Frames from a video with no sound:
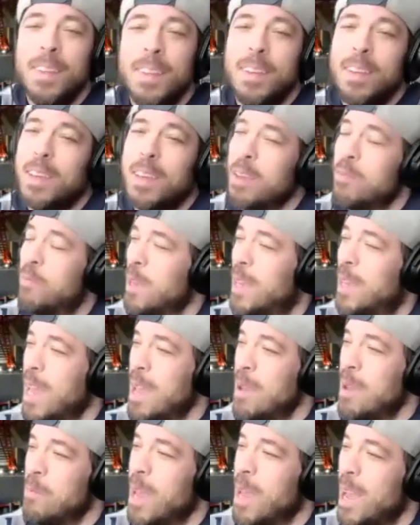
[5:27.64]
if it
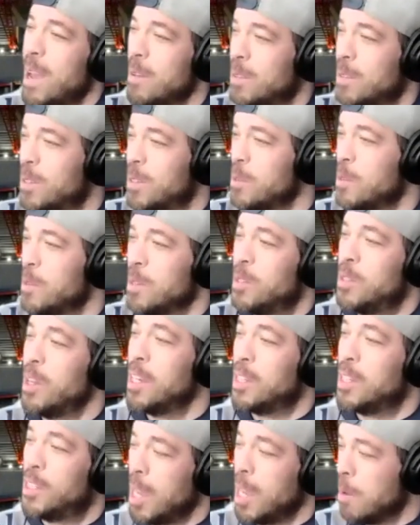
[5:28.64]
came down to a
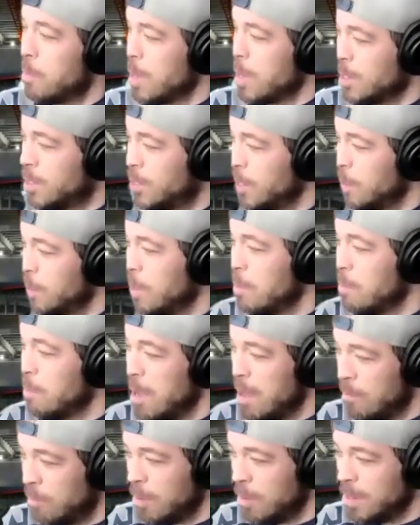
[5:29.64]
championship in
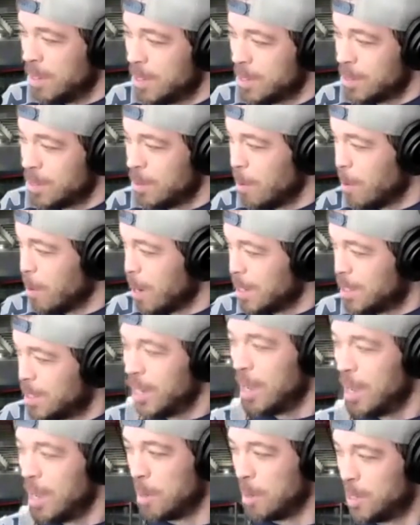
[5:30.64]
Memphis or a
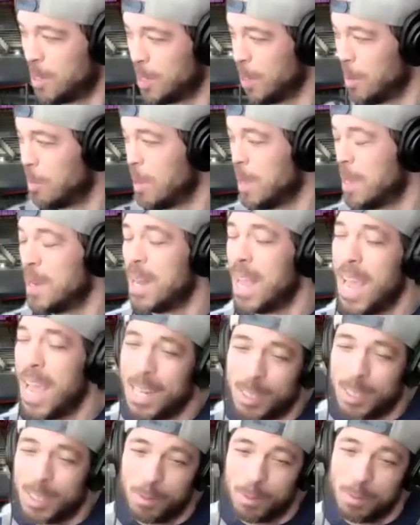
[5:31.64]
championship in
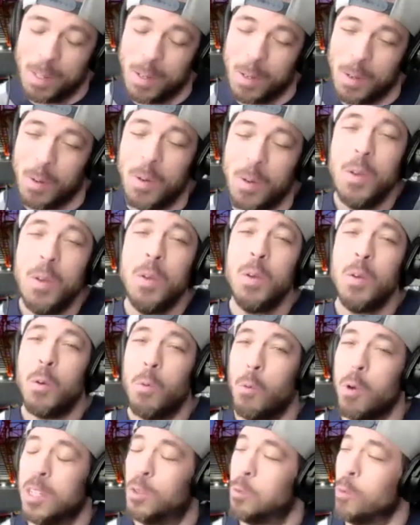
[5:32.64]
Nashville,
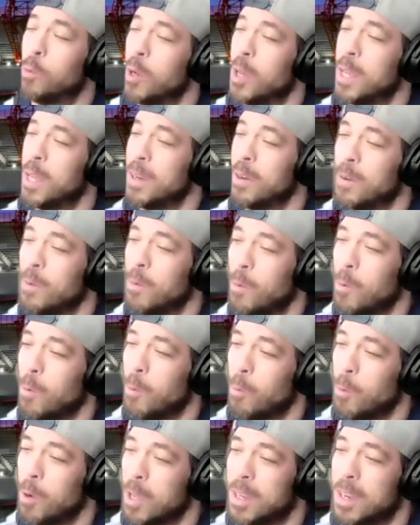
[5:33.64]
which one
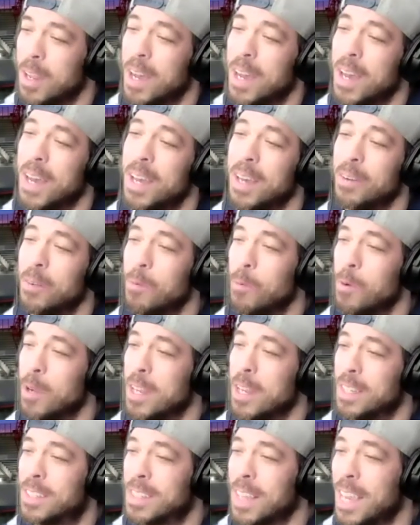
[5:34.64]
would
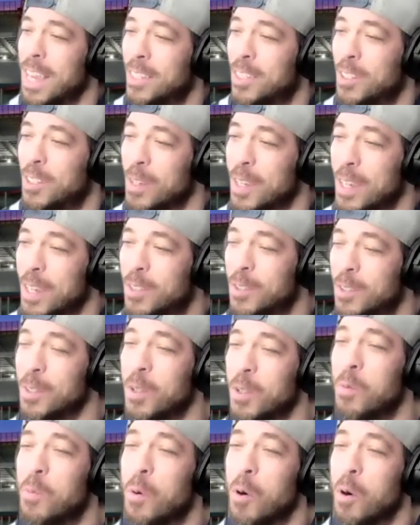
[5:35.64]
excite you and get you a
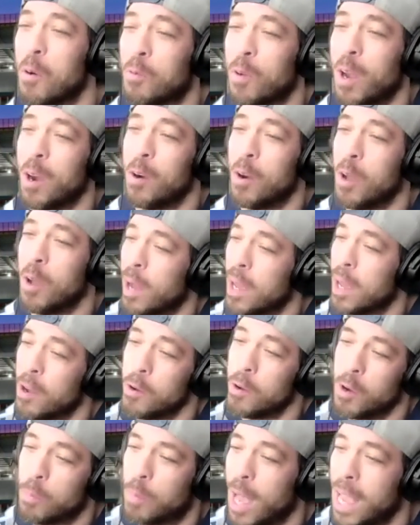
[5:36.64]
little more fired up? I know
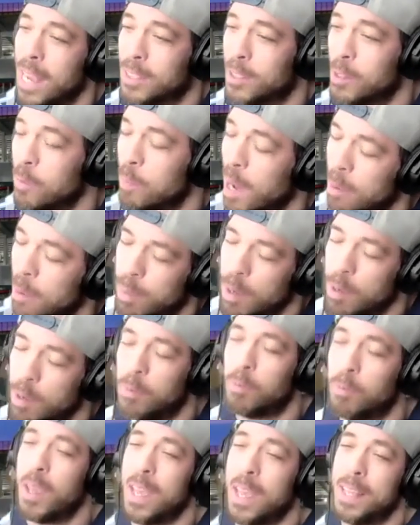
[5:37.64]
you're passionate about both
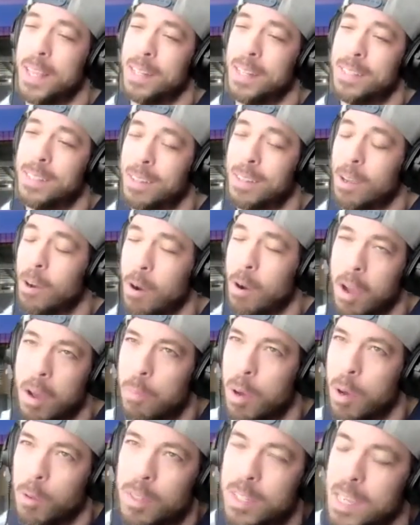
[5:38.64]
fans or
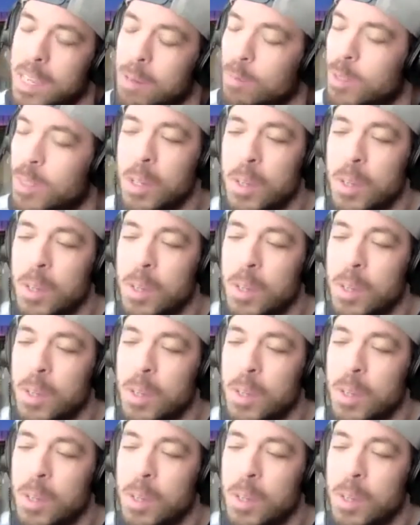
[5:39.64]
both teams,